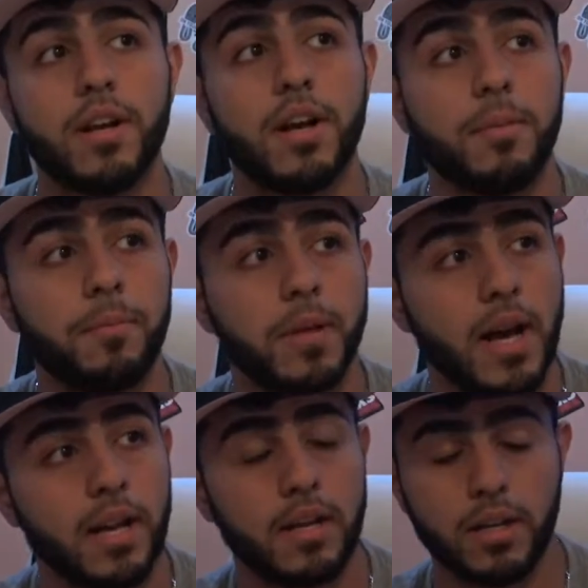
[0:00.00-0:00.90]
Um,
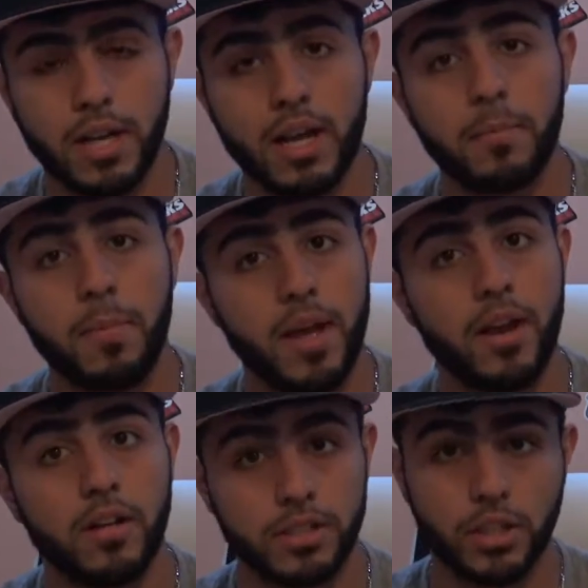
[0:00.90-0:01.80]
got a, got a
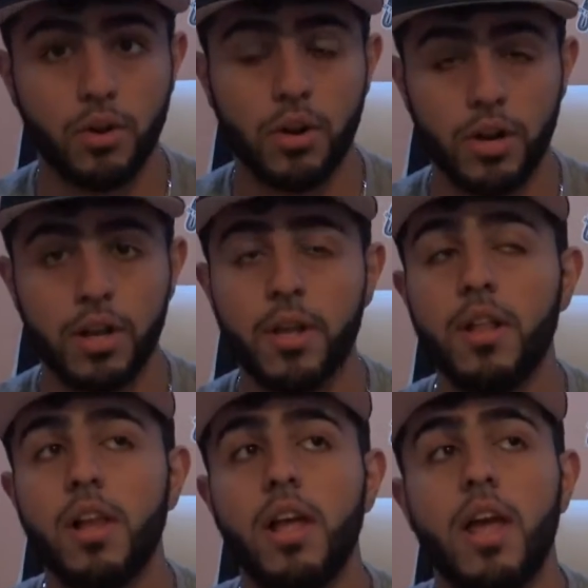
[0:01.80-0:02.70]
pair secured,
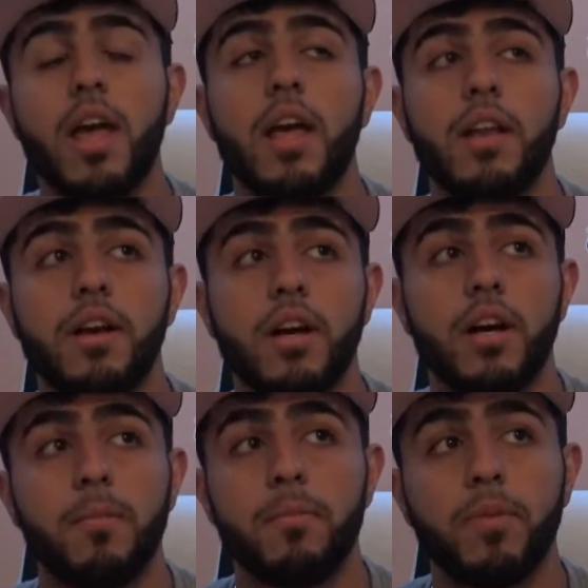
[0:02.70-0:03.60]
and
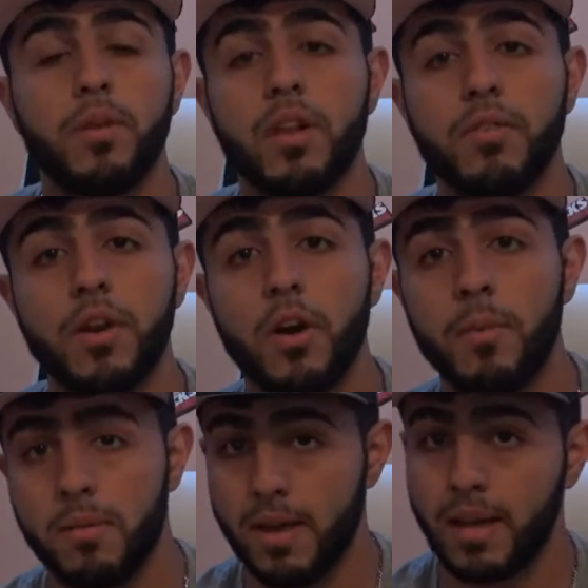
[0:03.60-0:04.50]
um, you never know.
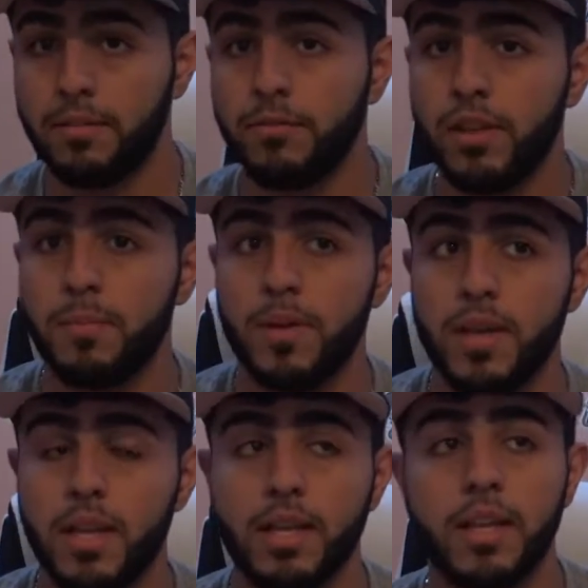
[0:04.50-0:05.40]
Maybe I could flip
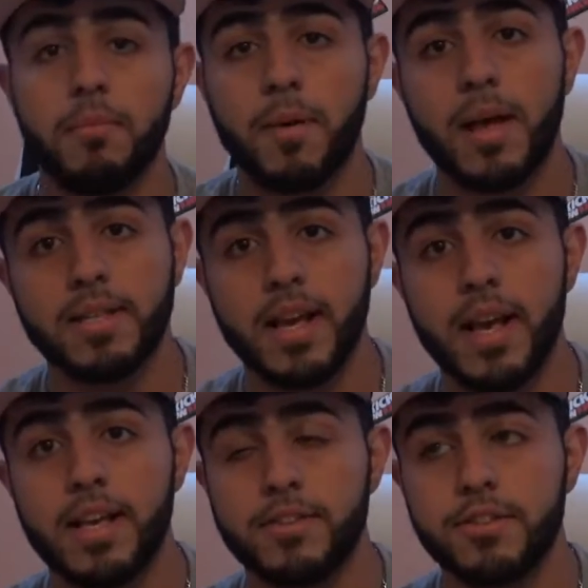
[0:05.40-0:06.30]
it and get my
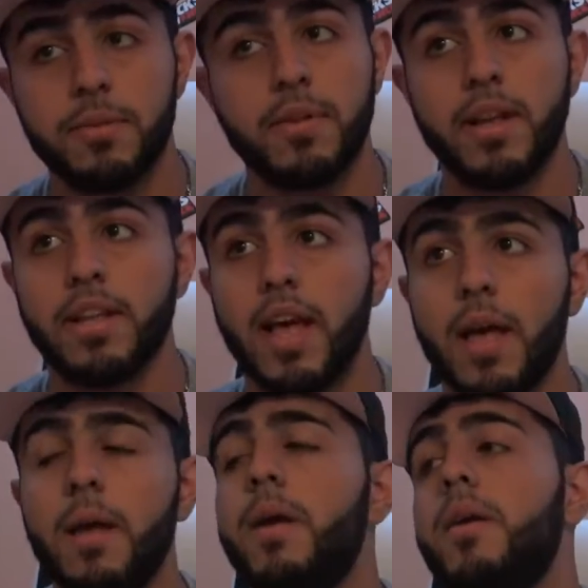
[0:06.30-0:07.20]
size or something like
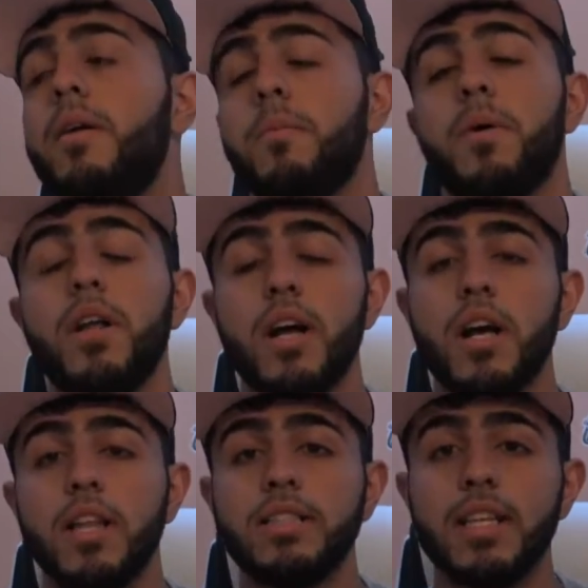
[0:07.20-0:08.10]
that. But
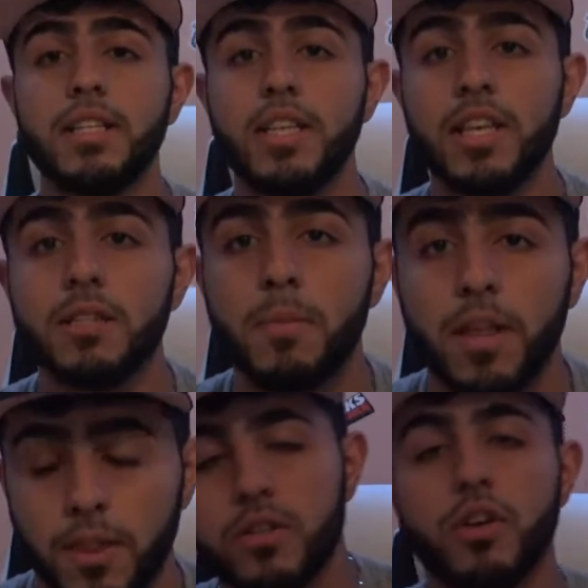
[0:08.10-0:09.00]
uh, let's get into this
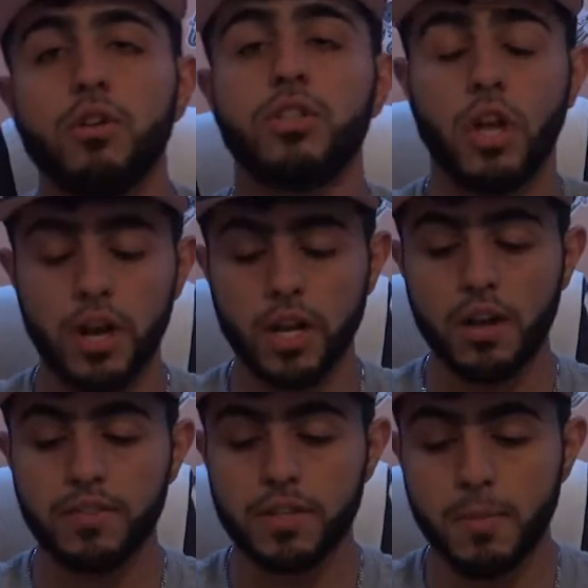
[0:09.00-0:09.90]
month. So starting
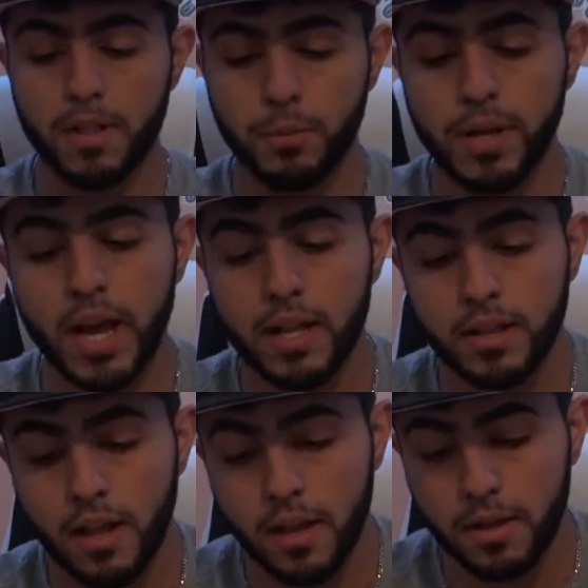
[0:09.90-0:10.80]
off this month, we got
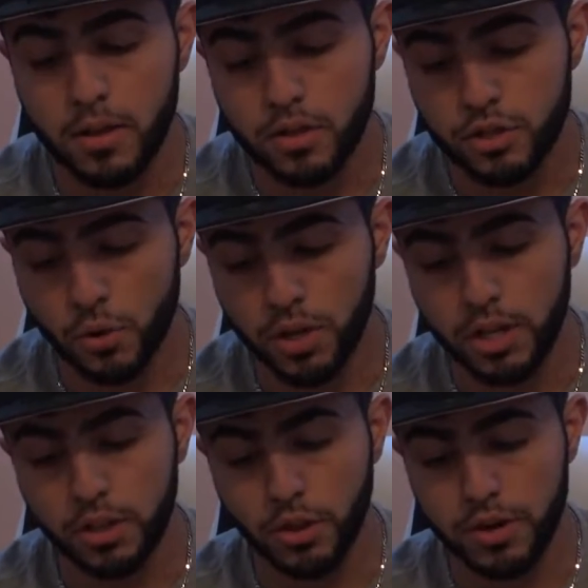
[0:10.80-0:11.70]
the
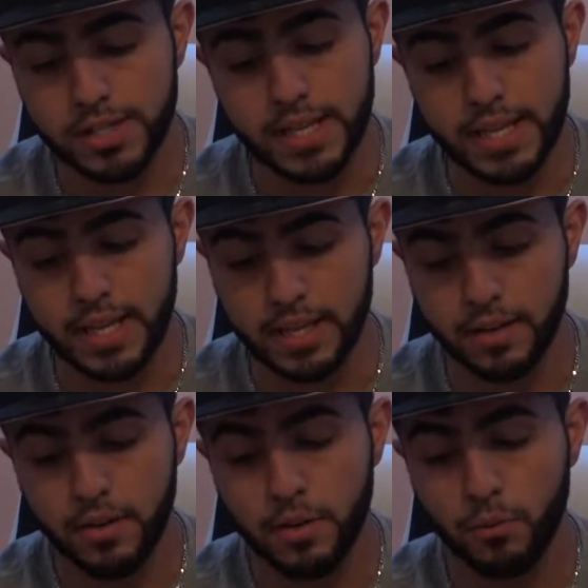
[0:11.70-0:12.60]
Jordan 13
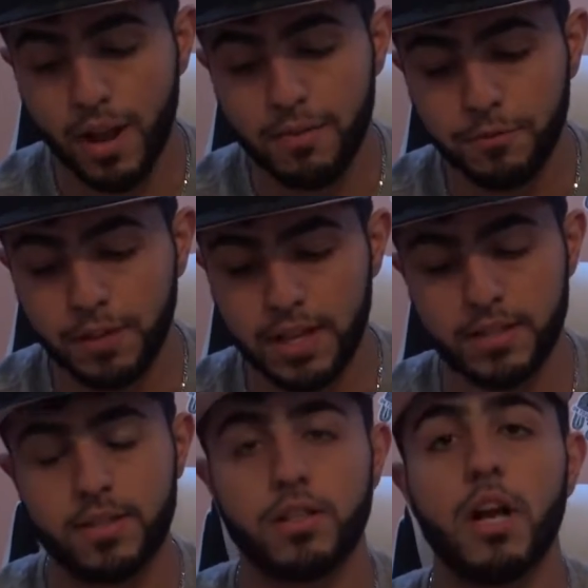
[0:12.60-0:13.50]
Red
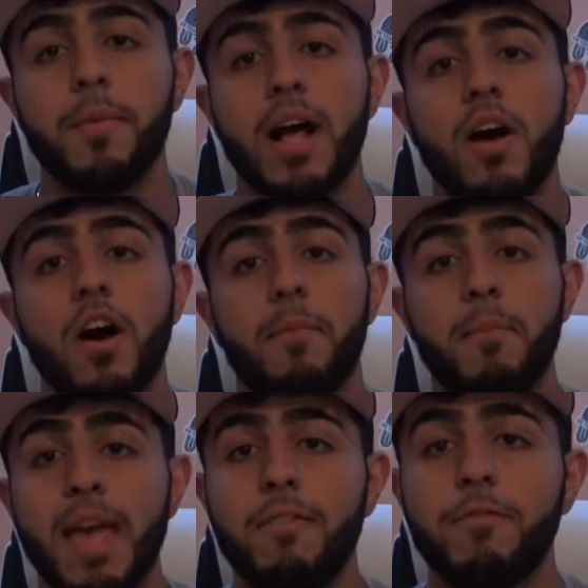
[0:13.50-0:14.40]
Flints coming out on
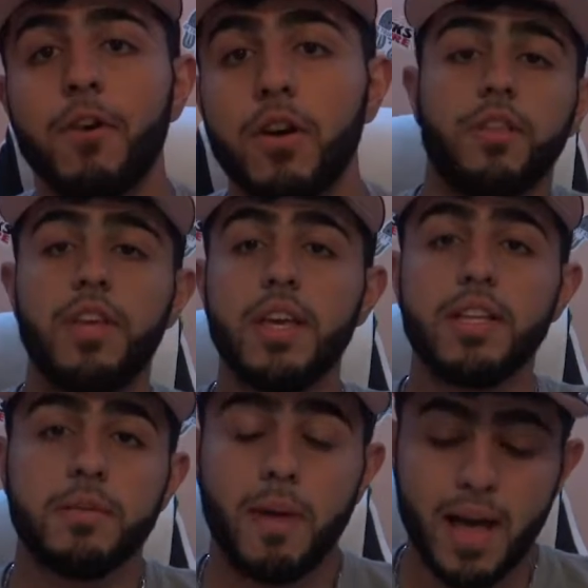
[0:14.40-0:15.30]
May 1st.
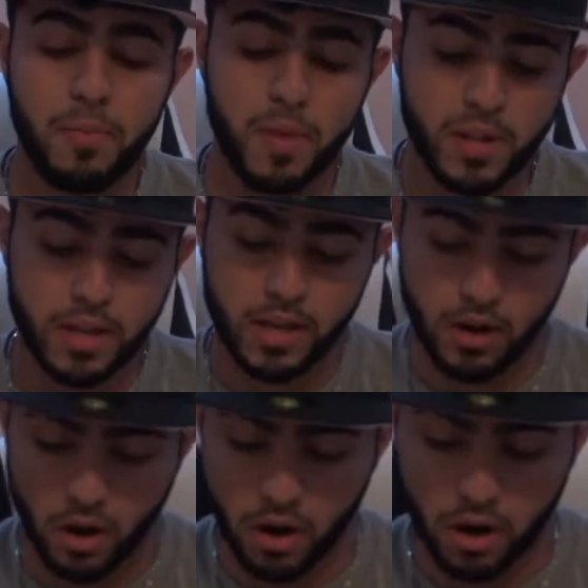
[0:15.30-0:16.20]
These, in my opinion,
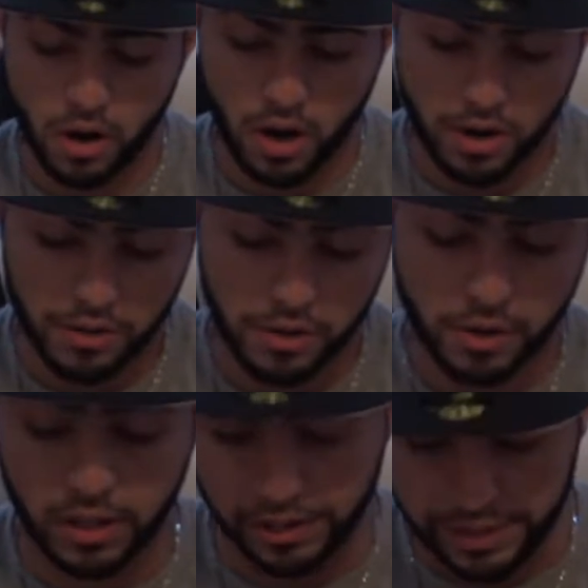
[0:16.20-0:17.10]
are
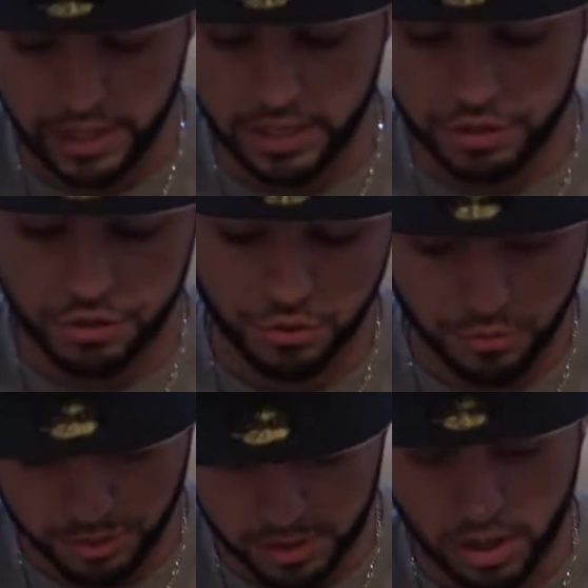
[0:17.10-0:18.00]
another clean shoe
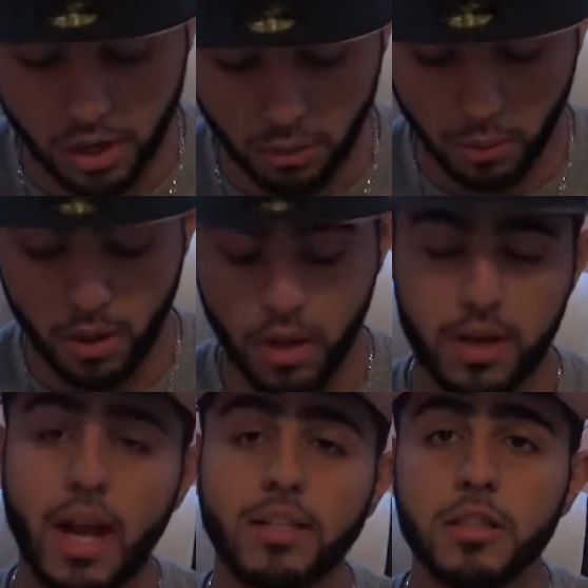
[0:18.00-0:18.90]
for the toe.
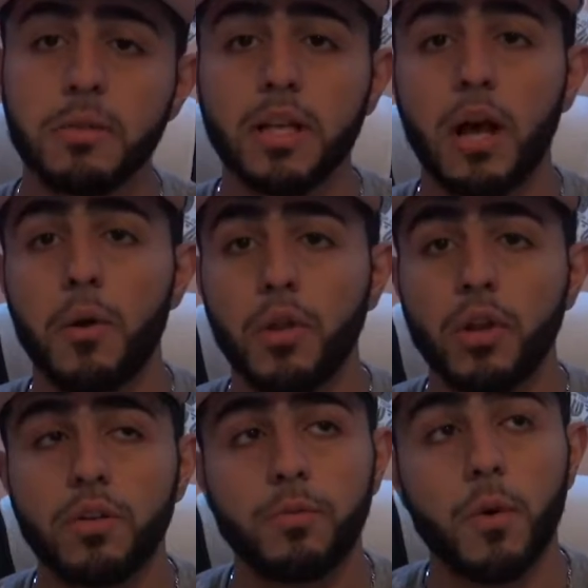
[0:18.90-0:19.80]
Not something I would
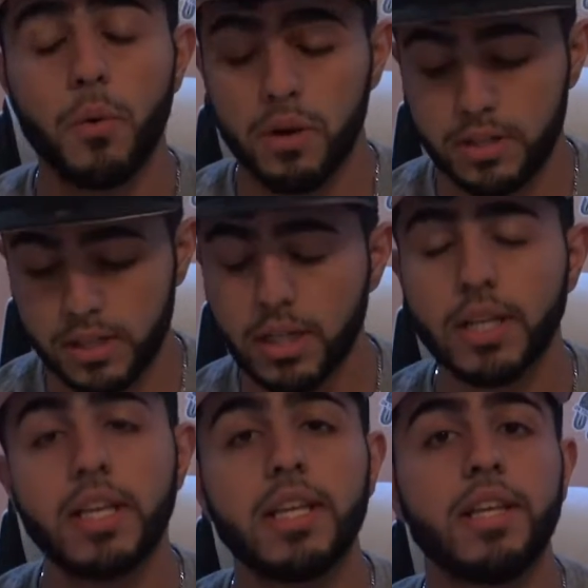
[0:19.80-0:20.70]
look forward to
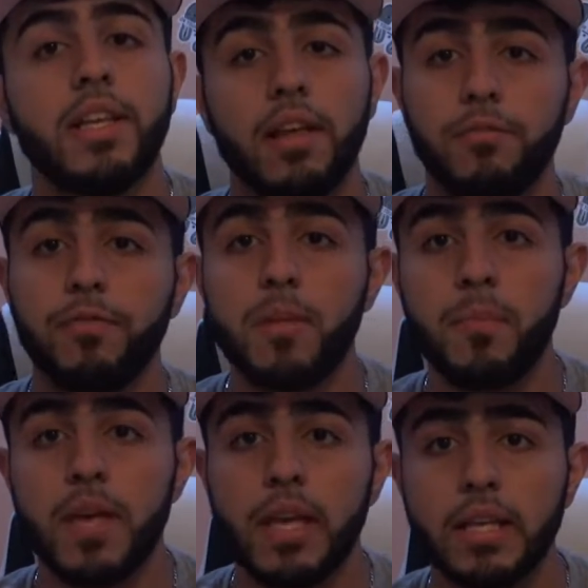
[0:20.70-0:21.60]
get
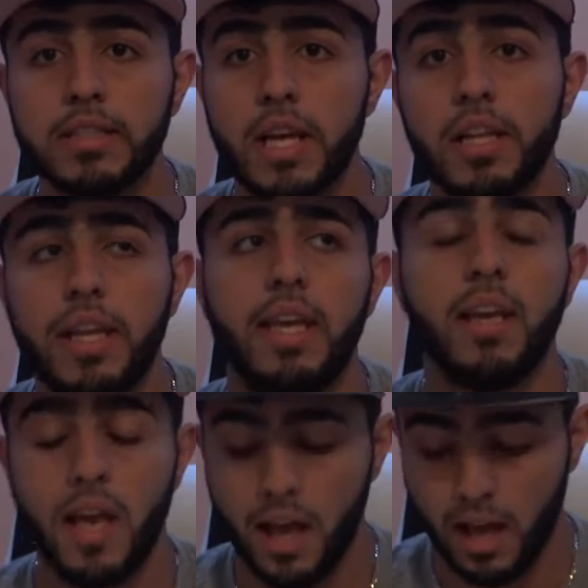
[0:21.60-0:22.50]
flipping, selling.